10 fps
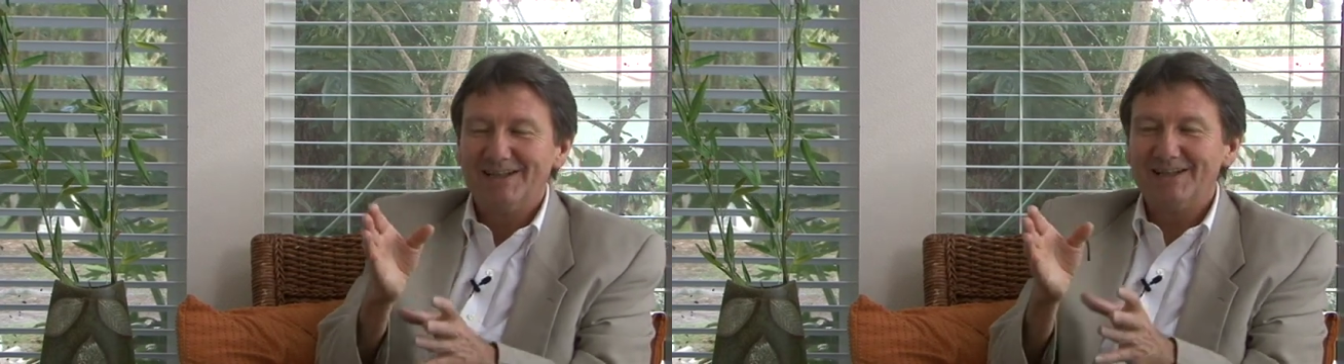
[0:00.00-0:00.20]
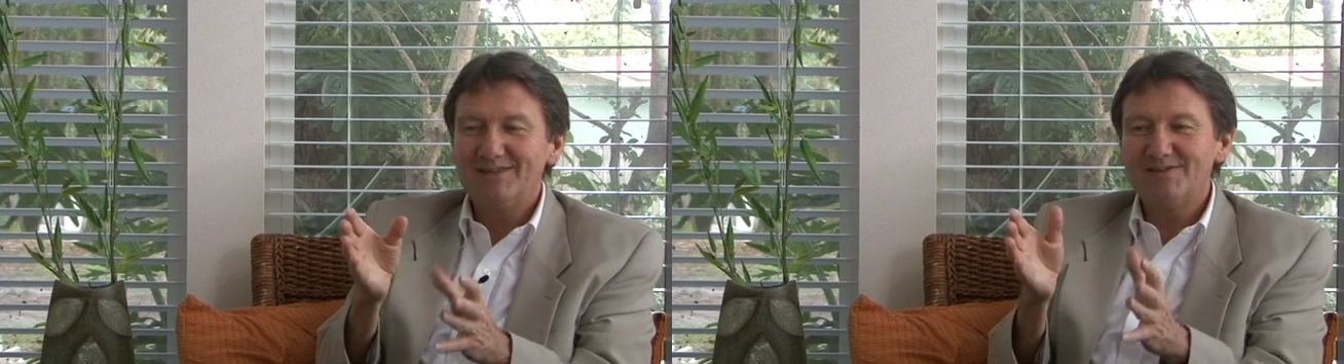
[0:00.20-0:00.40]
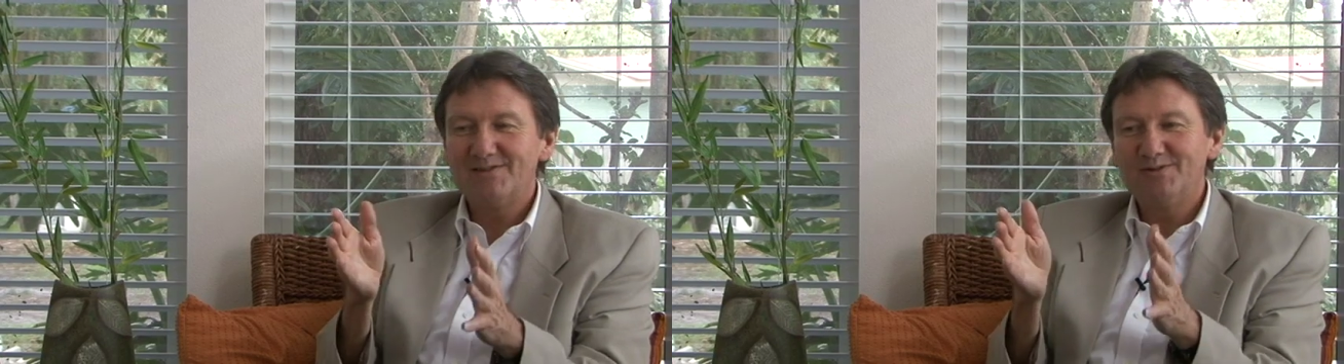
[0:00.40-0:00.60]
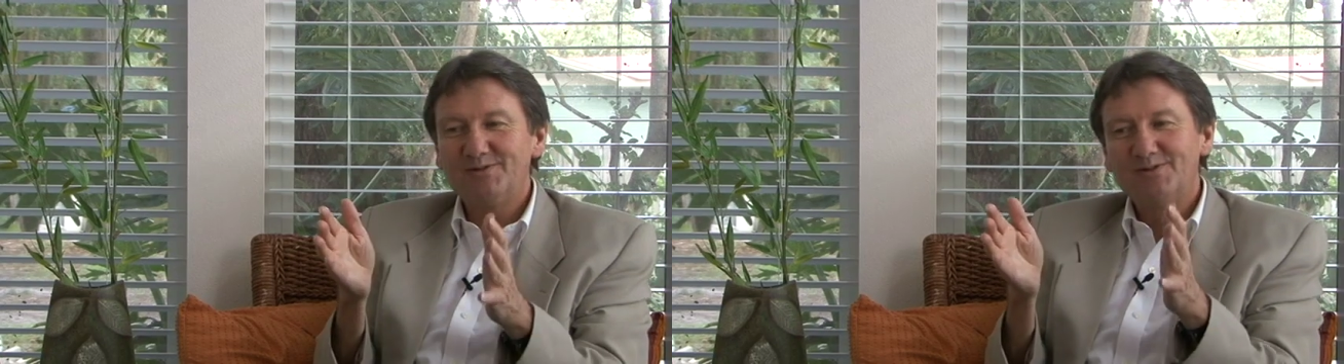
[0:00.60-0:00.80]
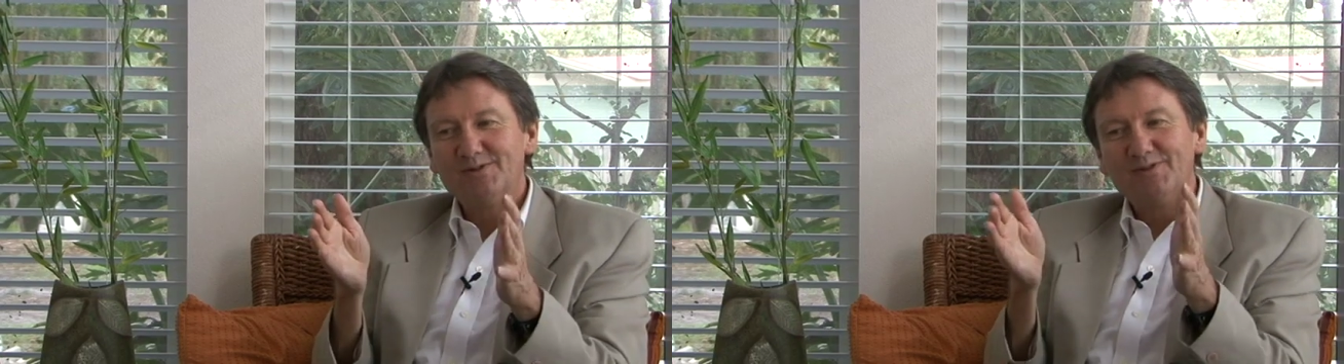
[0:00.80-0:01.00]
And
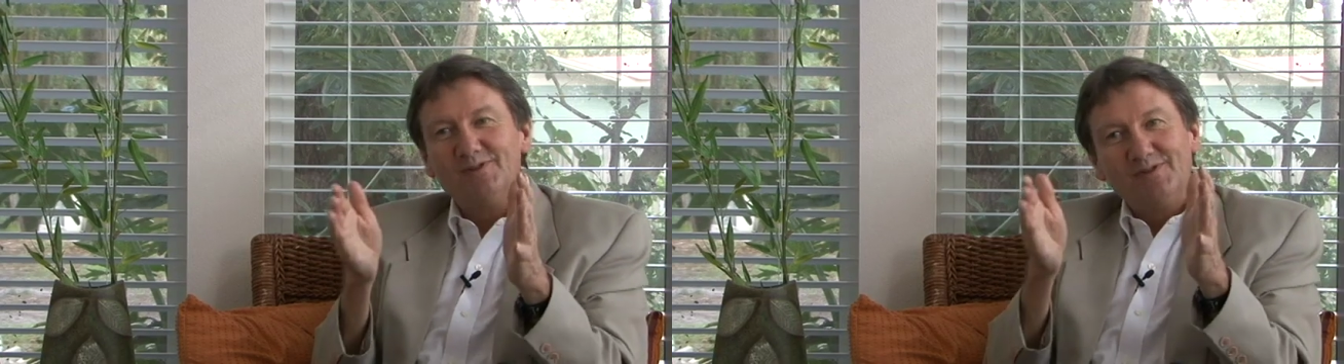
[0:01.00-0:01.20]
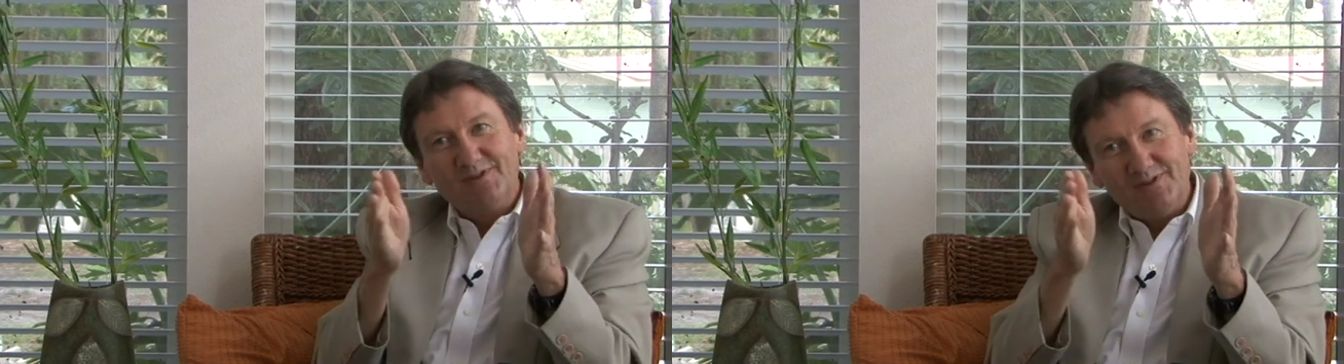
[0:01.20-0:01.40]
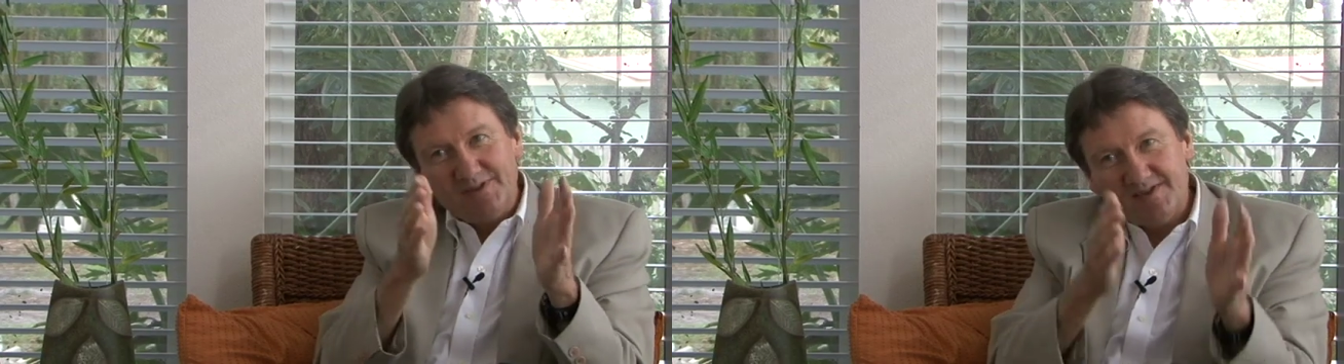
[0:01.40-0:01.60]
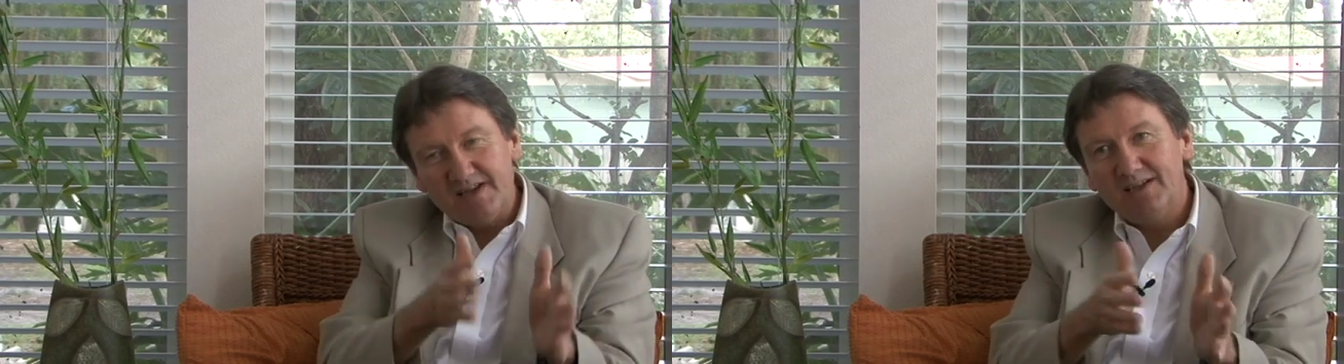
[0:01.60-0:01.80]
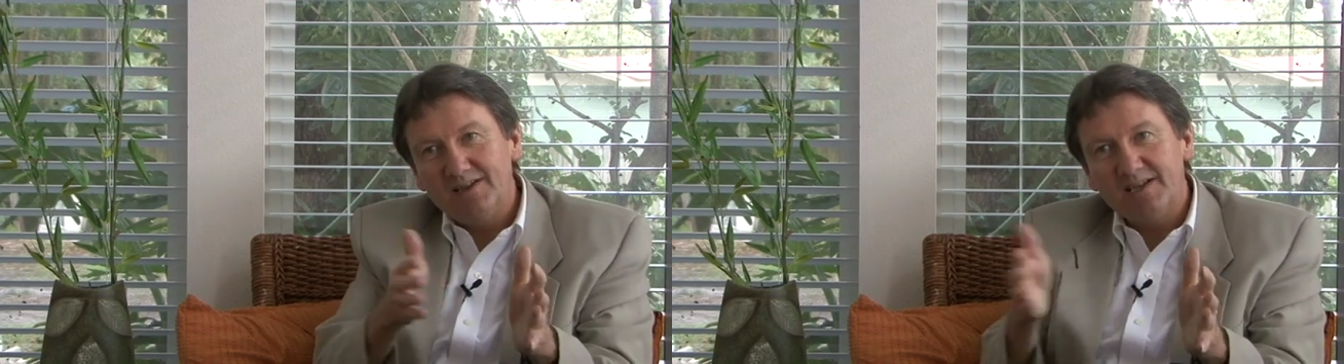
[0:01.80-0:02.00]
so the
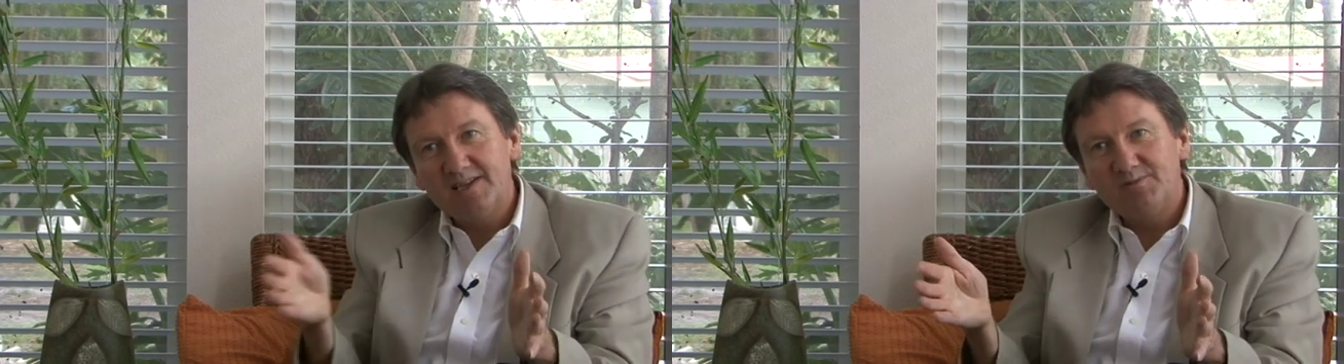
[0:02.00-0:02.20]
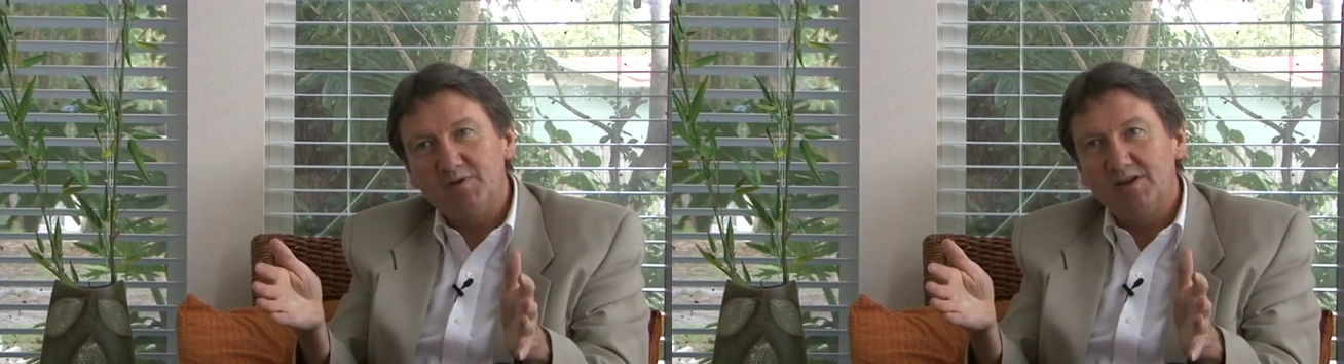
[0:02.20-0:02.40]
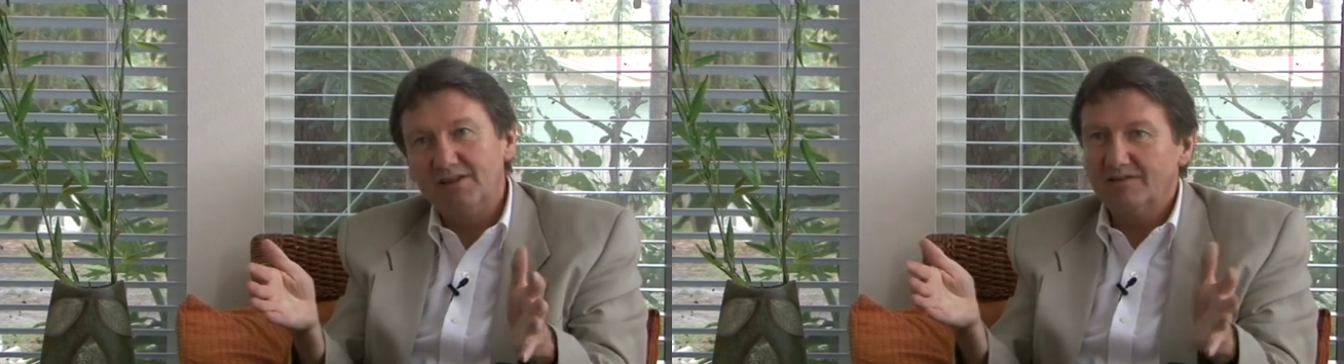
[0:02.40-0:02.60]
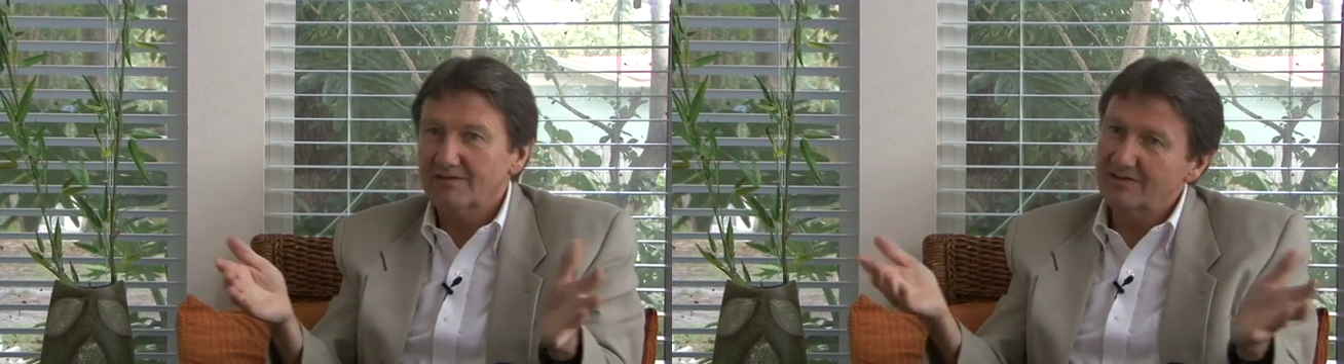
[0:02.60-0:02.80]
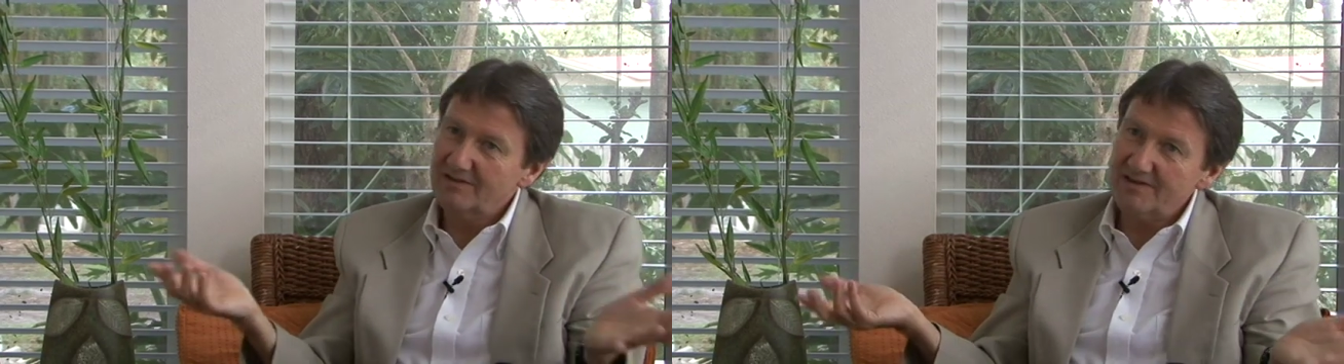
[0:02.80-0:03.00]
second aspect
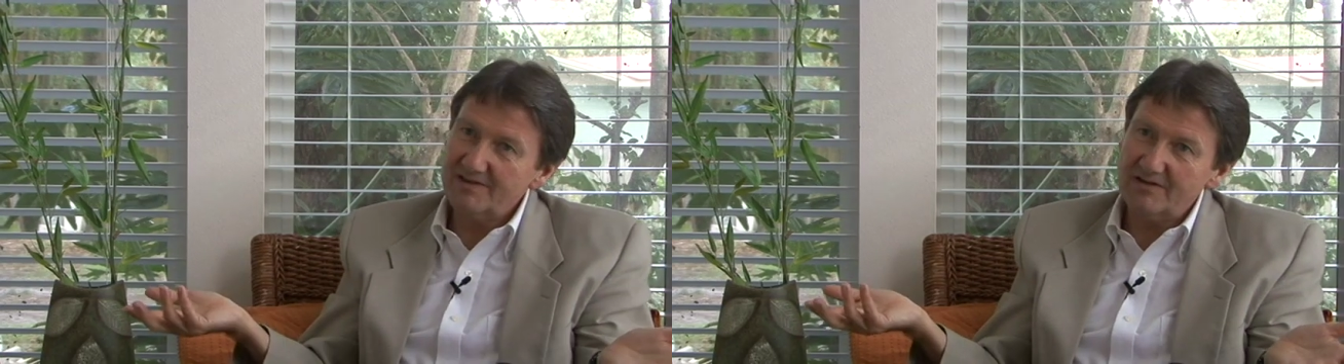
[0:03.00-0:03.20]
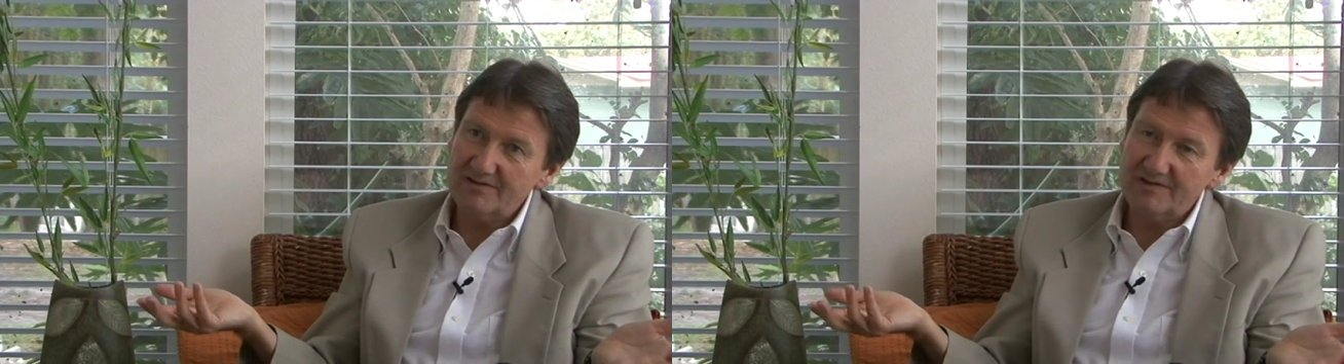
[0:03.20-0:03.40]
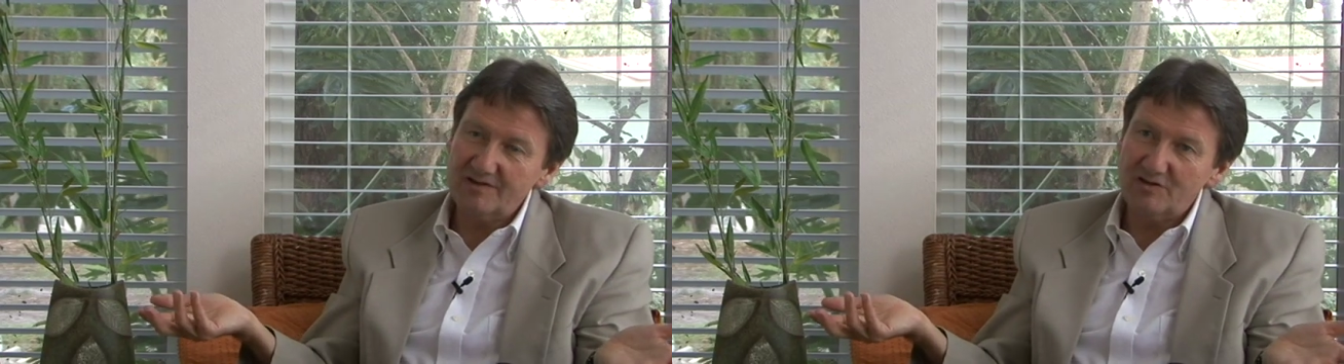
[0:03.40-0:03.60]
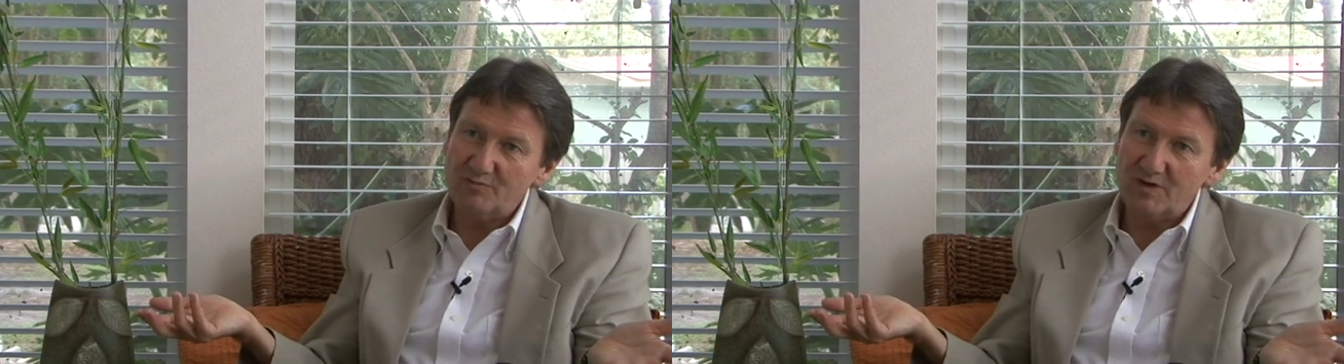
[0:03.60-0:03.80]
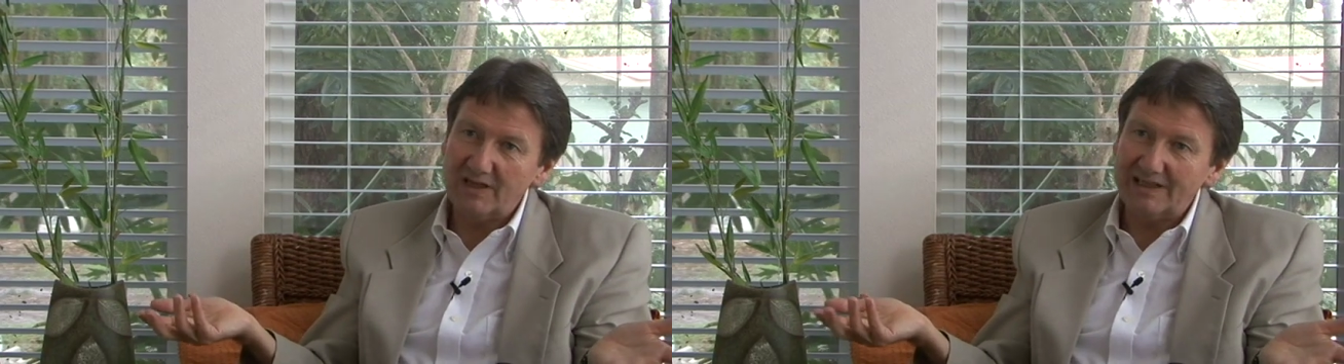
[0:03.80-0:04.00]
is our
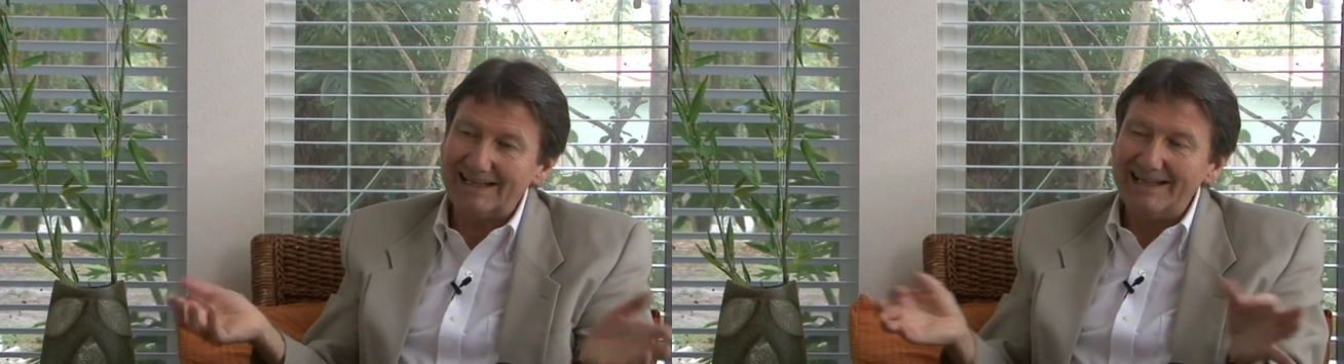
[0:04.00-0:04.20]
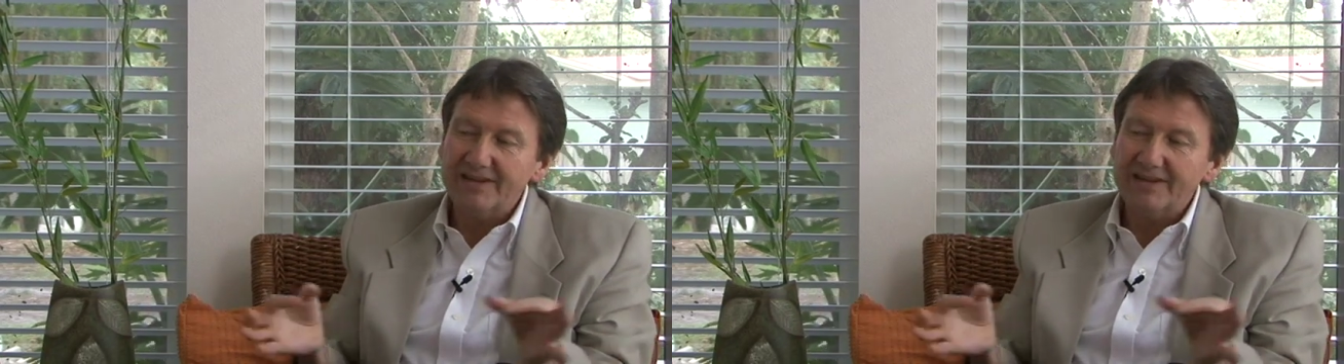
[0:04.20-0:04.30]
decision making.